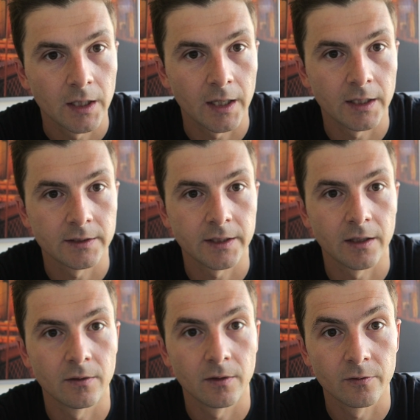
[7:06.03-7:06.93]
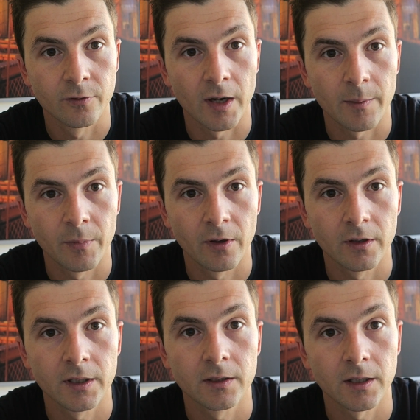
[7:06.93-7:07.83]
And yeah, for
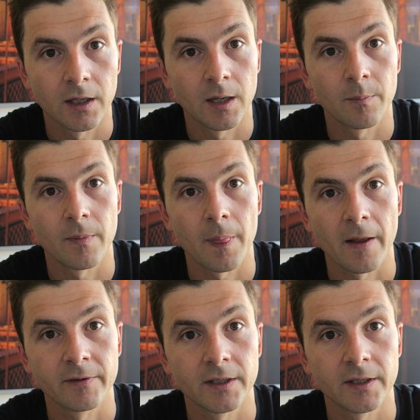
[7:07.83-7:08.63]
Hamburg, I've